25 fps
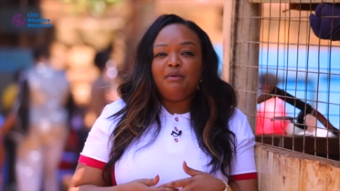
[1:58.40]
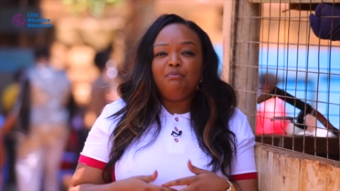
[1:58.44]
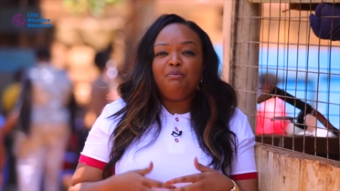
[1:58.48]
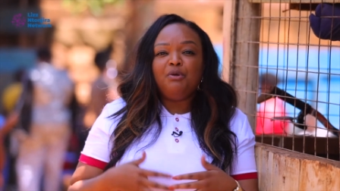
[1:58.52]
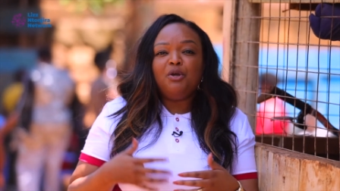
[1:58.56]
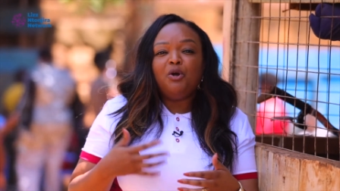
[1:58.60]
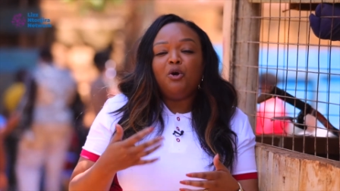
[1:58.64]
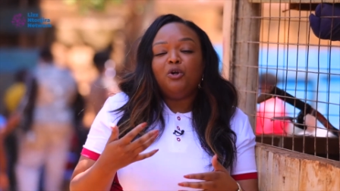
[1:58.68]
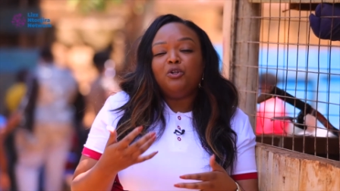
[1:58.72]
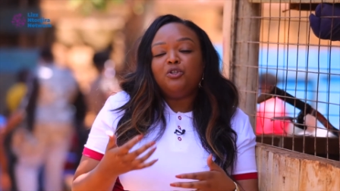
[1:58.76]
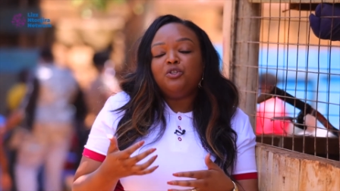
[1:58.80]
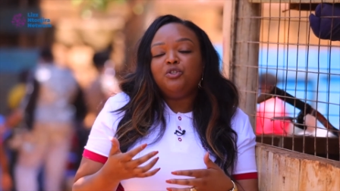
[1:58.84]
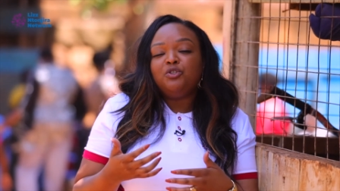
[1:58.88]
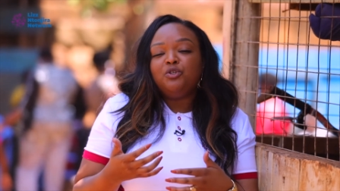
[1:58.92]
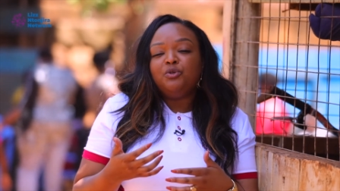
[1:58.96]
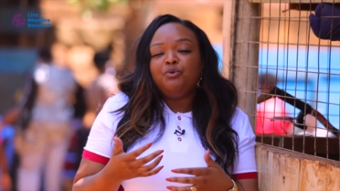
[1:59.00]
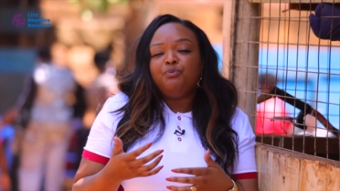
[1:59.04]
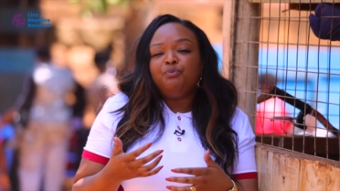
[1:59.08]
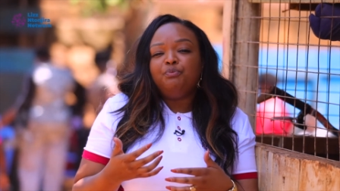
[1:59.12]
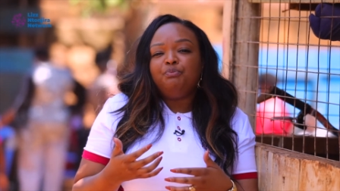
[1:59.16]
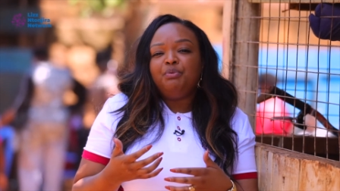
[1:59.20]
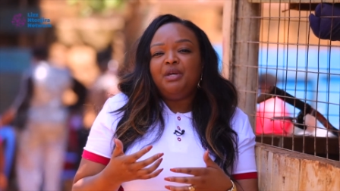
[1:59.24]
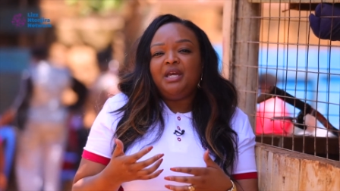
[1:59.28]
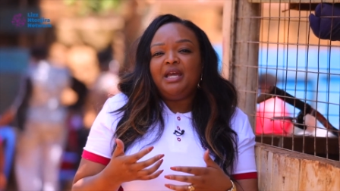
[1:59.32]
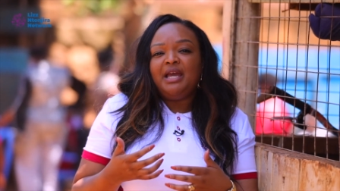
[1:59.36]
be also
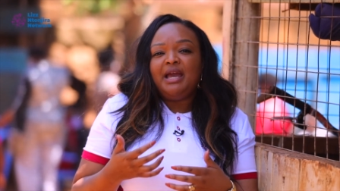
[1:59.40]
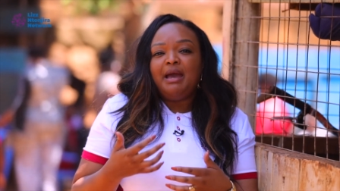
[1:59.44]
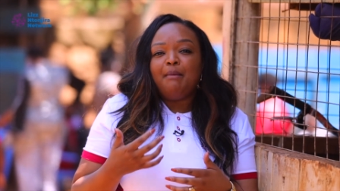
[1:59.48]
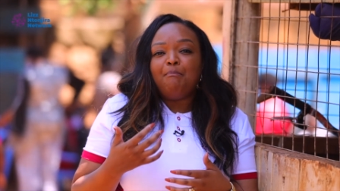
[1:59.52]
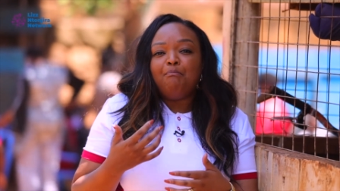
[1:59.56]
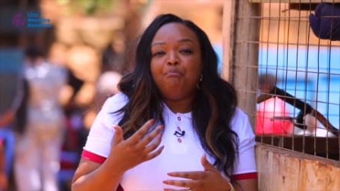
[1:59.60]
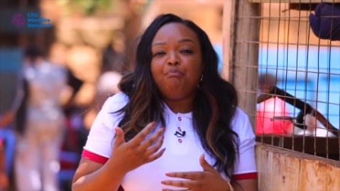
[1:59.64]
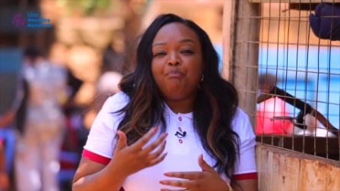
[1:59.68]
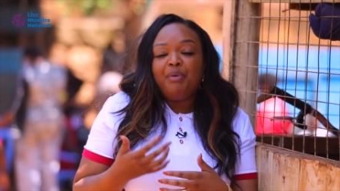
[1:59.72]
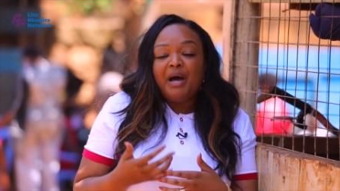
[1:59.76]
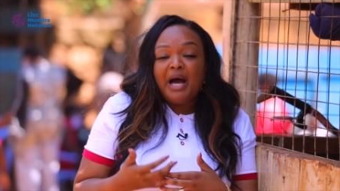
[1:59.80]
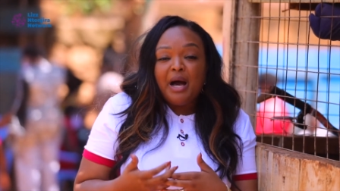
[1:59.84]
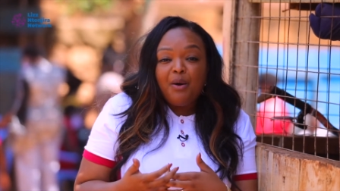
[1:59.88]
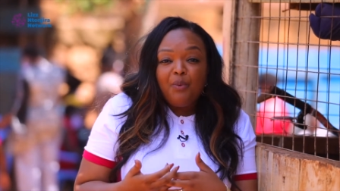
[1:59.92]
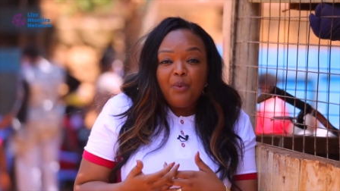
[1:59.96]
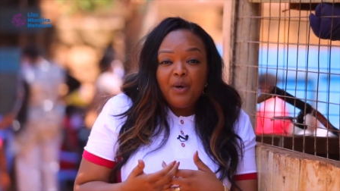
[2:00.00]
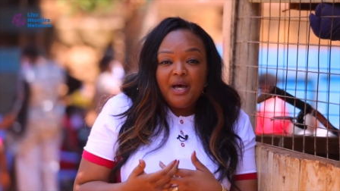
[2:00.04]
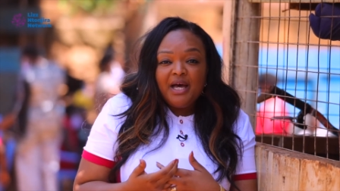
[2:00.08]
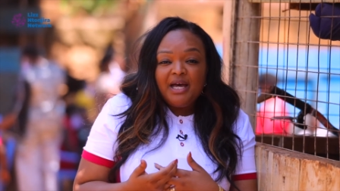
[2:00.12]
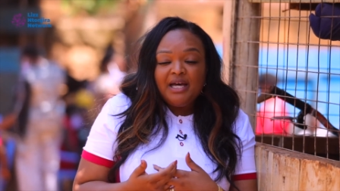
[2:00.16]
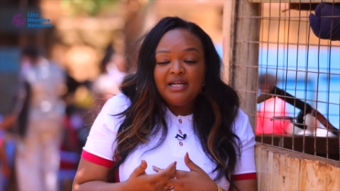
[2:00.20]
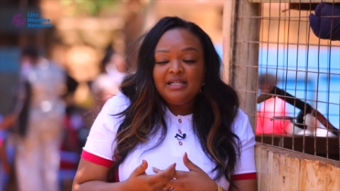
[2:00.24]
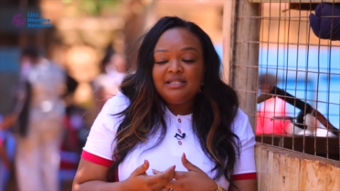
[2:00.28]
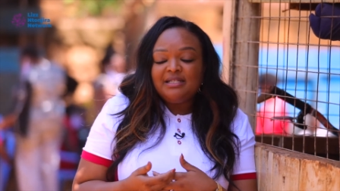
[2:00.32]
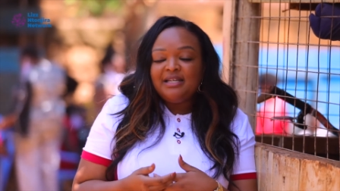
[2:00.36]
be
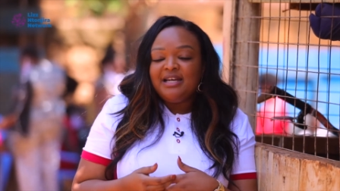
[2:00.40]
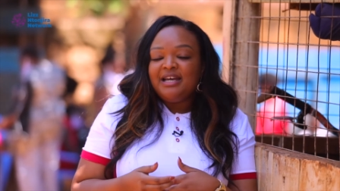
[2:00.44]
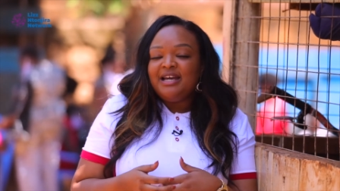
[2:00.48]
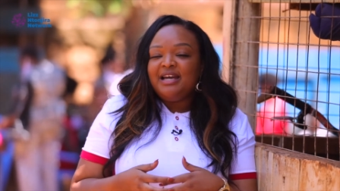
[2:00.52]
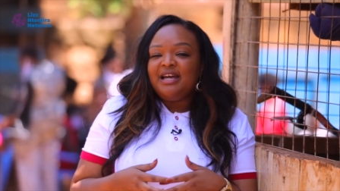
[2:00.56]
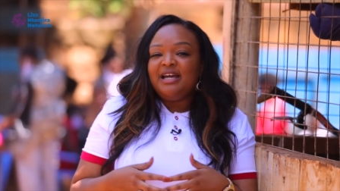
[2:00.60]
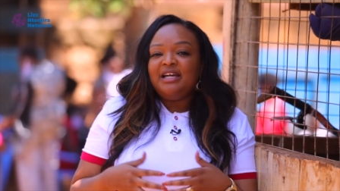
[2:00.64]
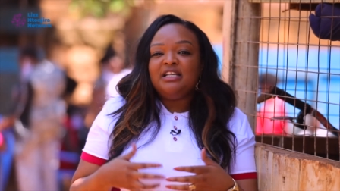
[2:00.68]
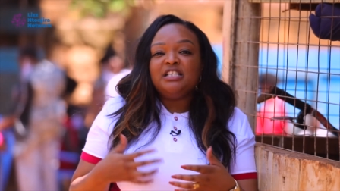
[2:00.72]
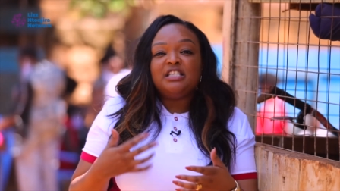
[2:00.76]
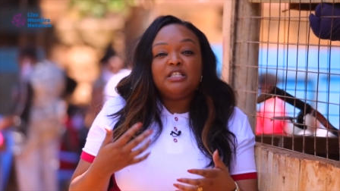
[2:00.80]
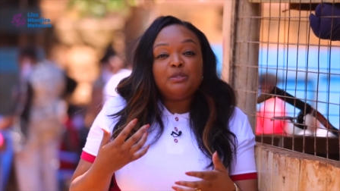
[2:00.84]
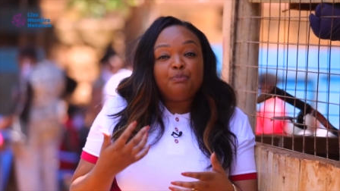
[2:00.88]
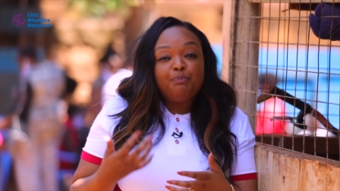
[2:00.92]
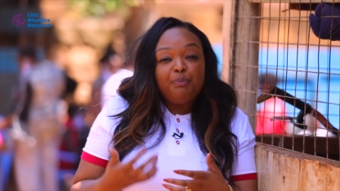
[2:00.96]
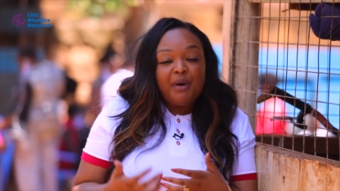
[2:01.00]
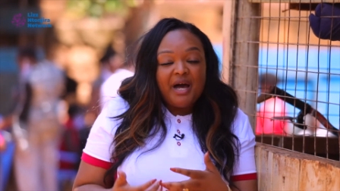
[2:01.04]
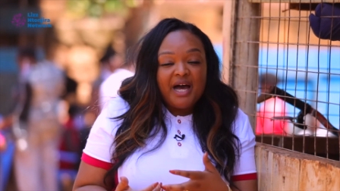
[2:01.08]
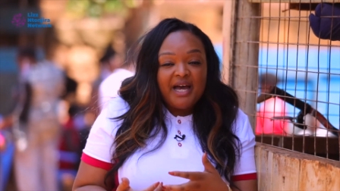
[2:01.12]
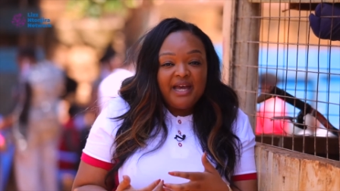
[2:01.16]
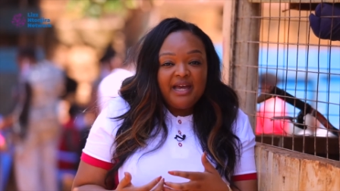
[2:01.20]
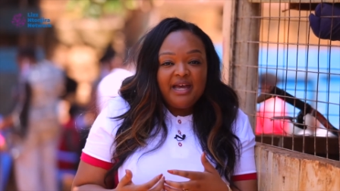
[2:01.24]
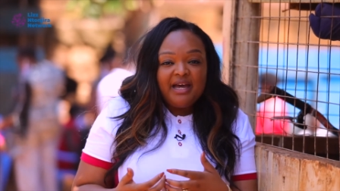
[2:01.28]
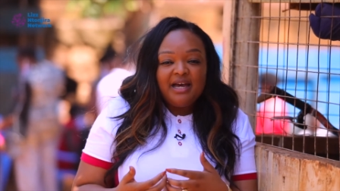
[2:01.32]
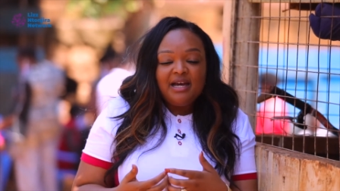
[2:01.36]
empowered,
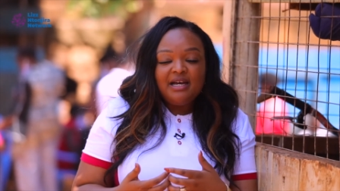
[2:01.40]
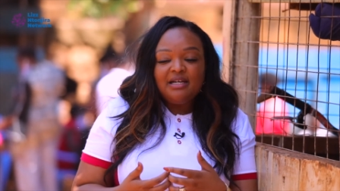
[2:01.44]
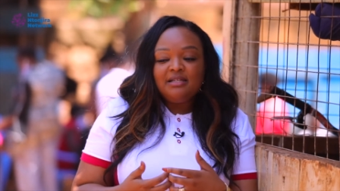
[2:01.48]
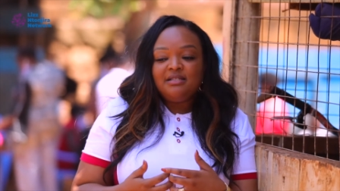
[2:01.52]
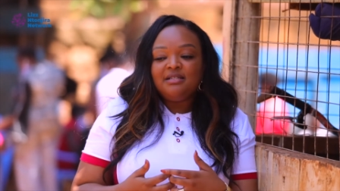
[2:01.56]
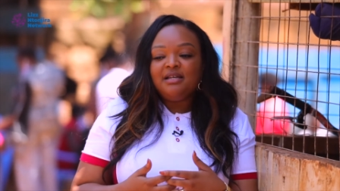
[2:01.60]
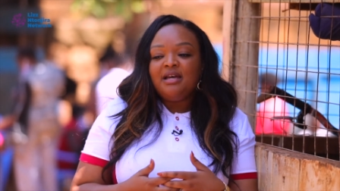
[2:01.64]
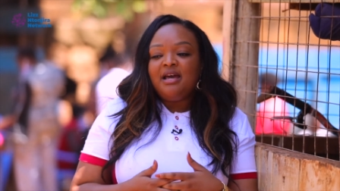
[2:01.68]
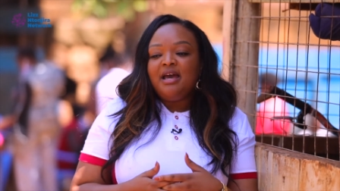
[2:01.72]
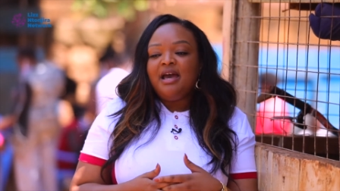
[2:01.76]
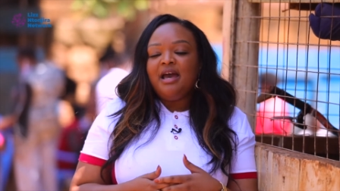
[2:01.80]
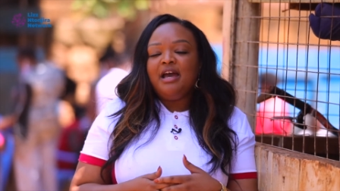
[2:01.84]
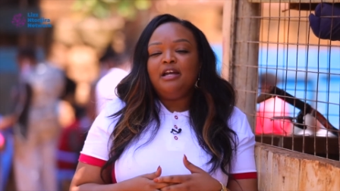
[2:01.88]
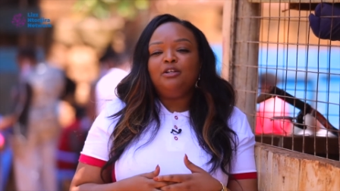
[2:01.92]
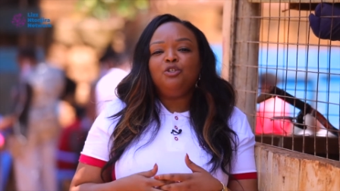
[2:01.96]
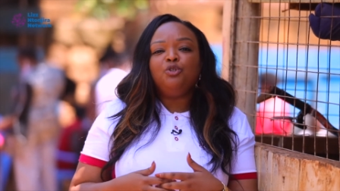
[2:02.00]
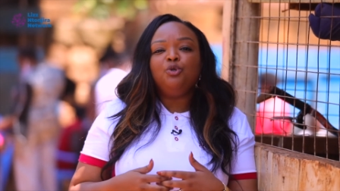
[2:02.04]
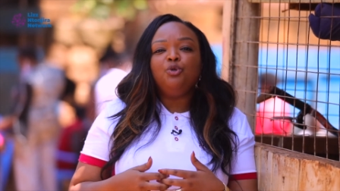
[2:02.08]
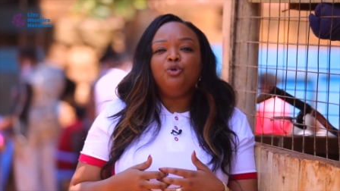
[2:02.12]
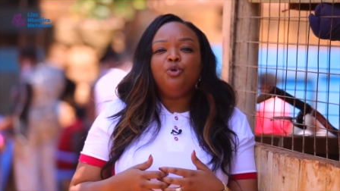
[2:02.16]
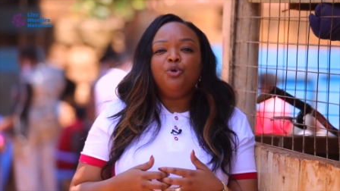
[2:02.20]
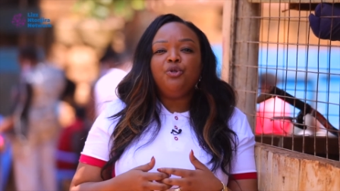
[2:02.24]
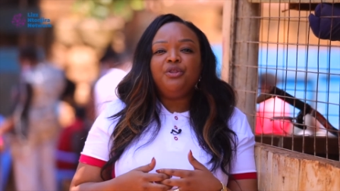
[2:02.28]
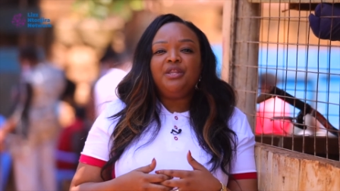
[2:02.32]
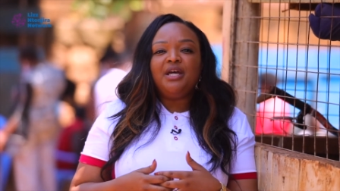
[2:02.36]
inspired, and to
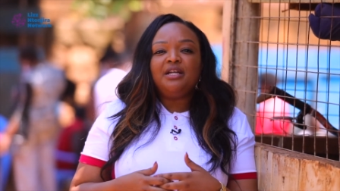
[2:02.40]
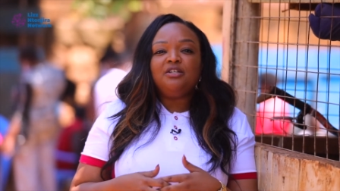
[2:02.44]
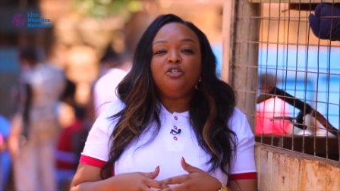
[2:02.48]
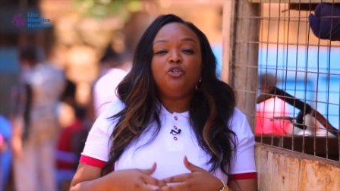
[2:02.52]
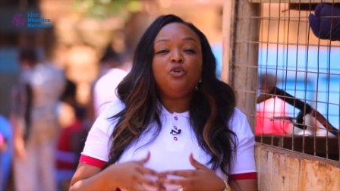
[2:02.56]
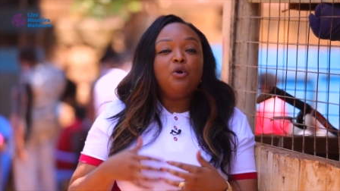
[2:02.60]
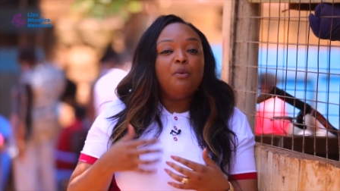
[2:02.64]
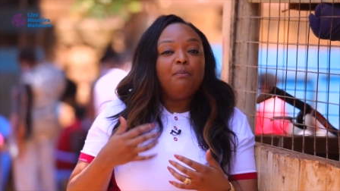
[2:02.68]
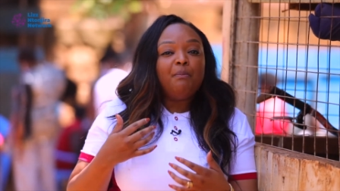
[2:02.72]
know that no